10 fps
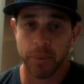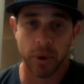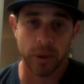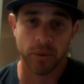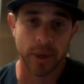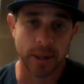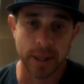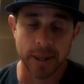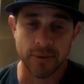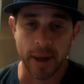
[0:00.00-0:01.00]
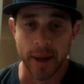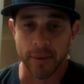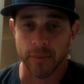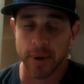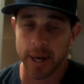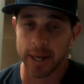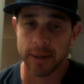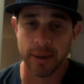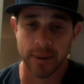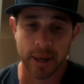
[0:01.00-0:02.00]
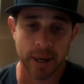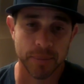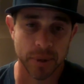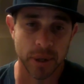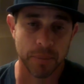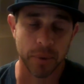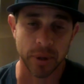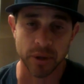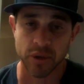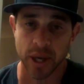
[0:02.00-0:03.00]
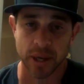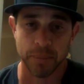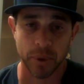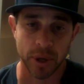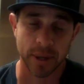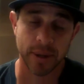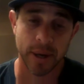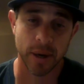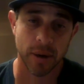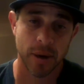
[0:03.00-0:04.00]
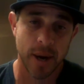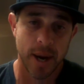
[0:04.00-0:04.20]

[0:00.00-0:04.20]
putting those ideas down, anything that comes up, and then just kind of putting it there,